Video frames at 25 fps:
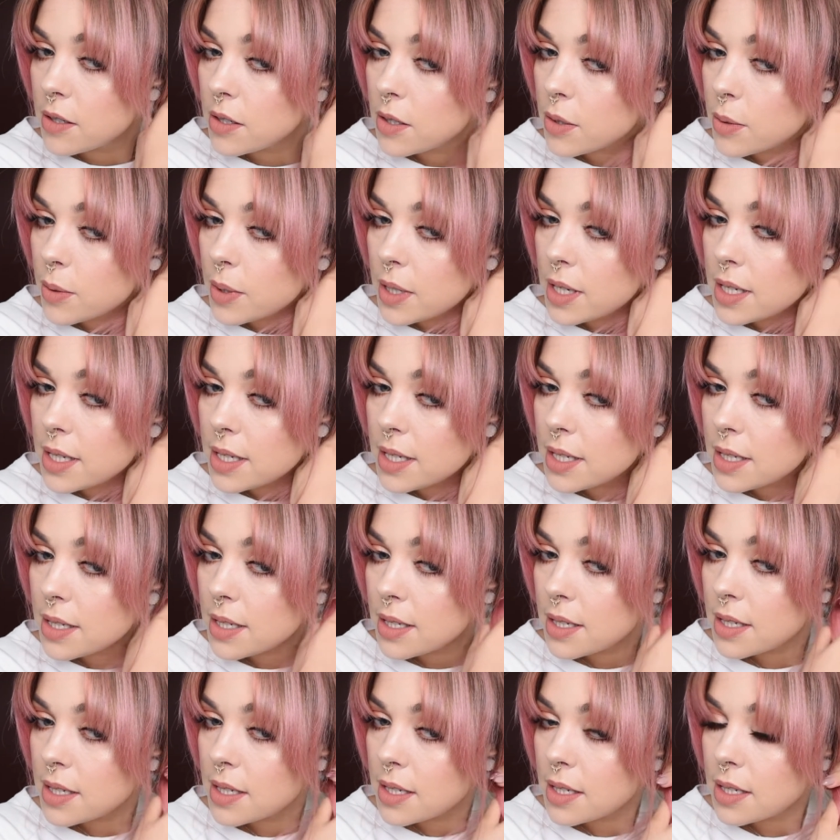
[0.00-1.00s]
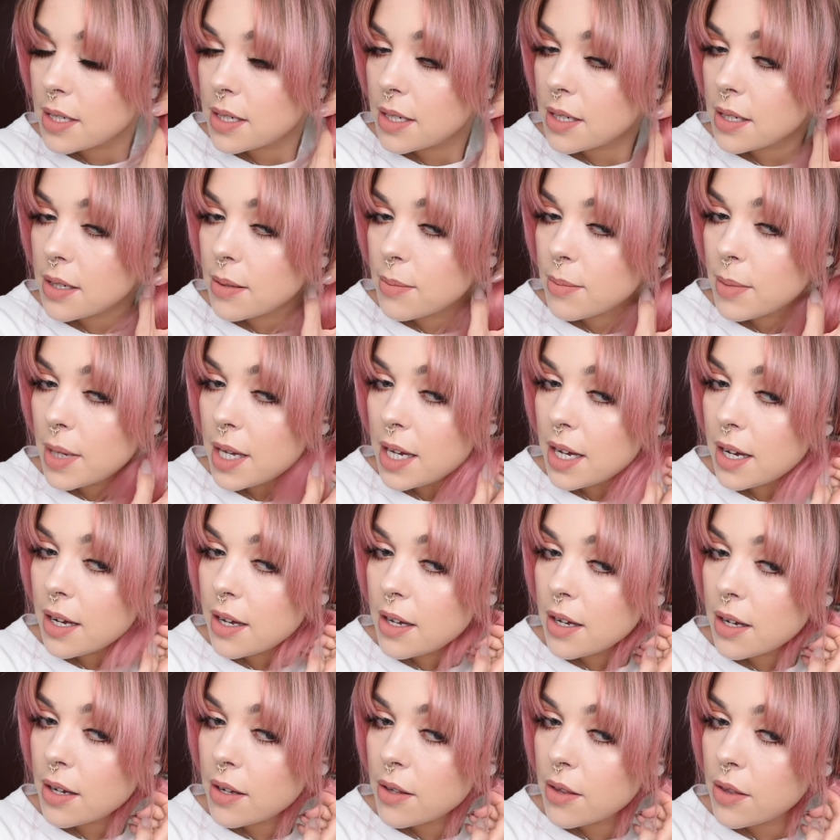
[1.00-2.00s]
twist, make
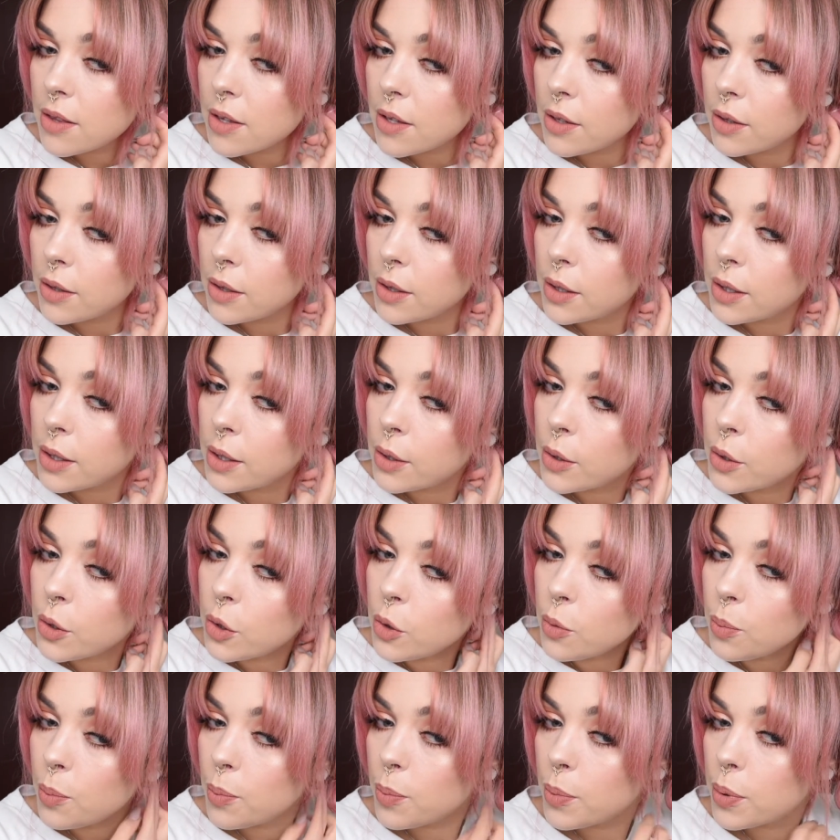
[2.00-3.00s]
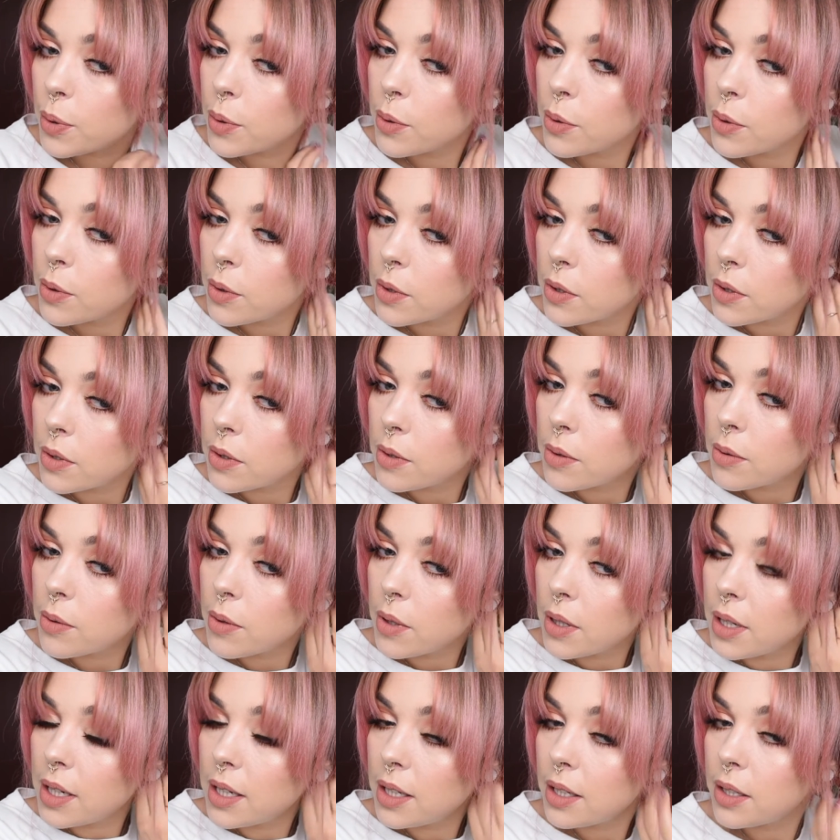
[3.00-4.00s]
the loop
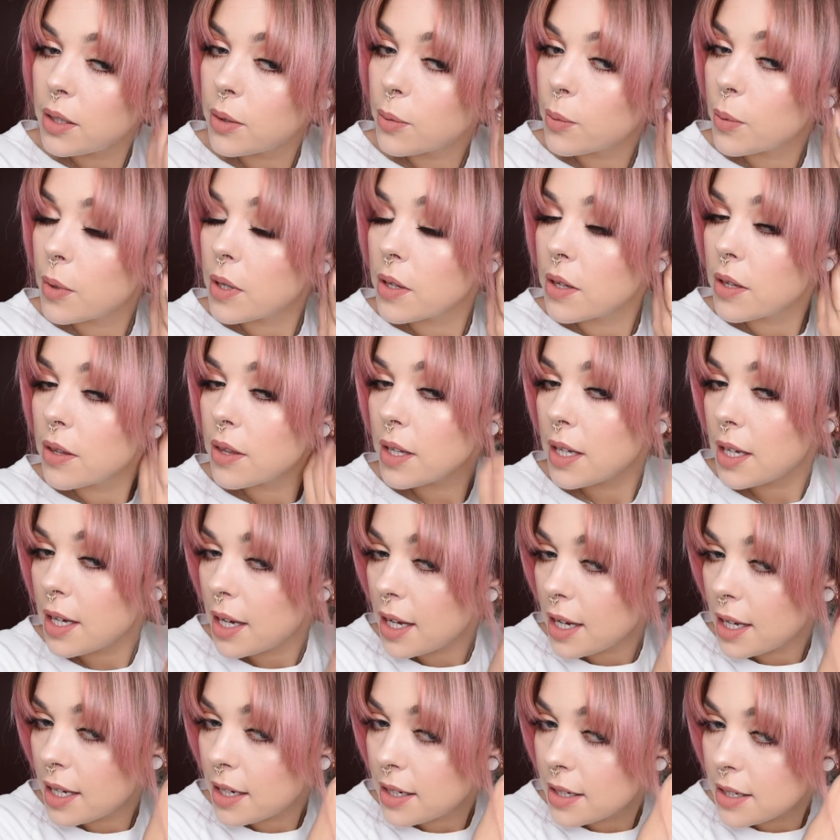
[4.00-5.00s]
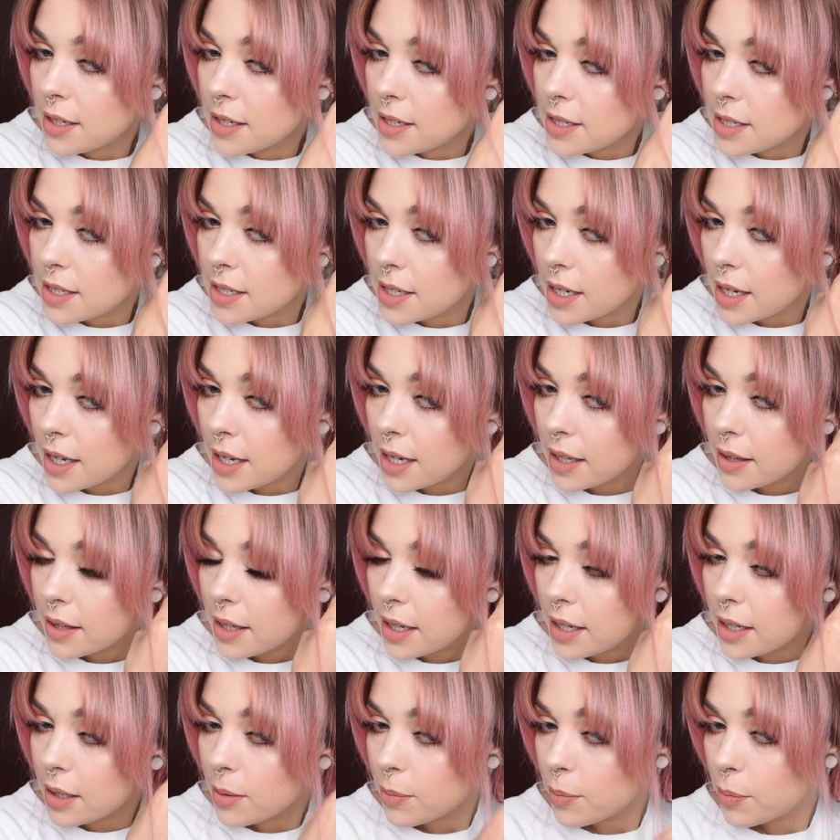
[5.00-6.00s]
in with the ends, and
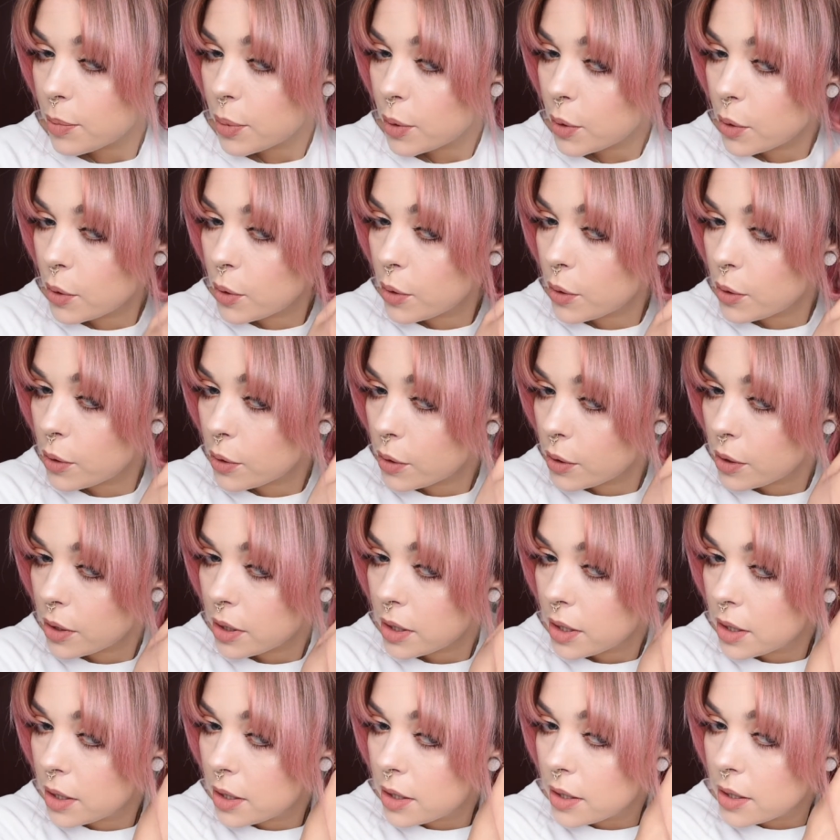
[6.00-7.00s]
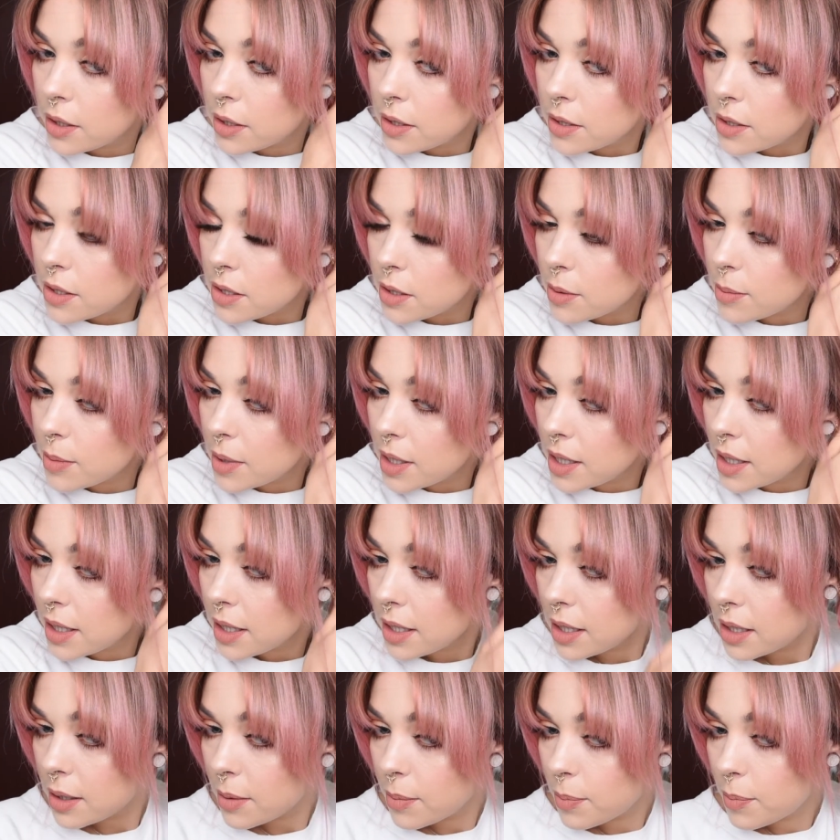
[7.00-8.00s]
then pull to make
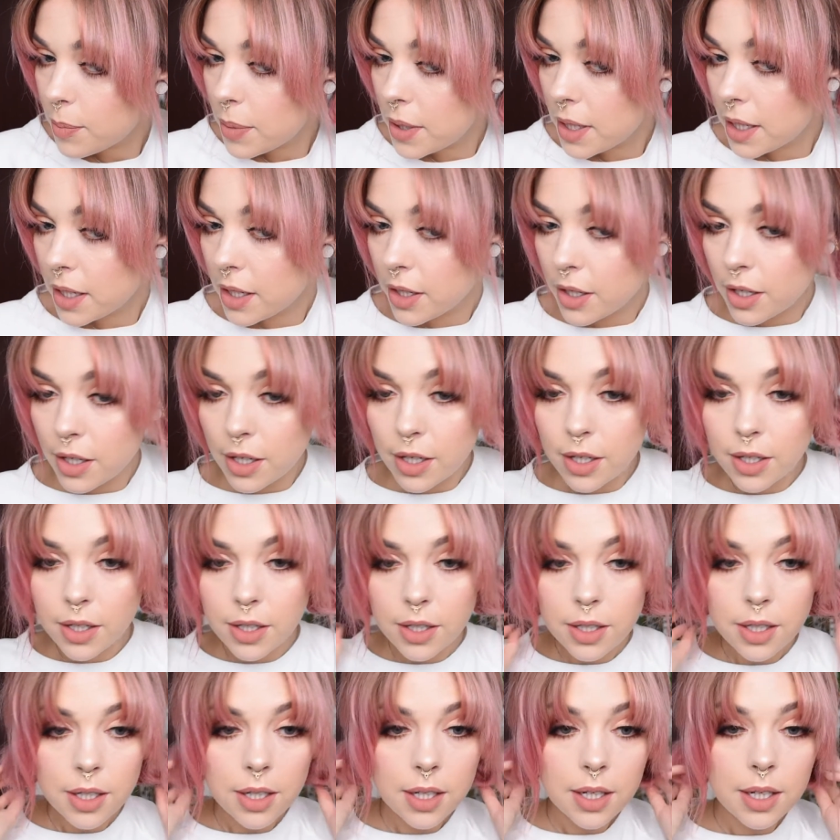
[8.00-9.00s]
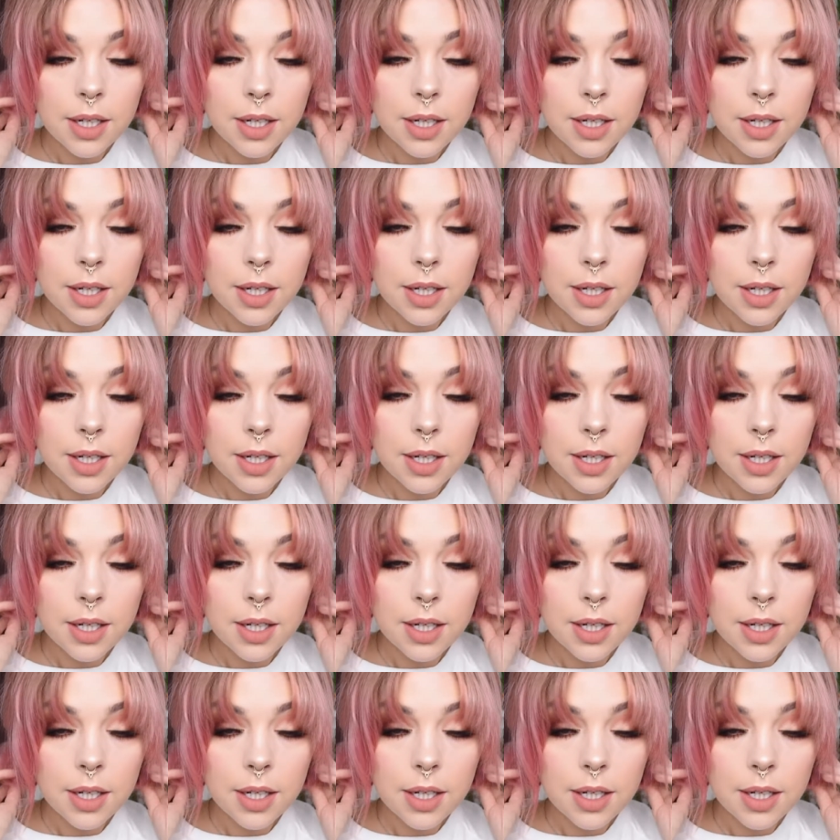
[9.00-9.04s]
it bigger.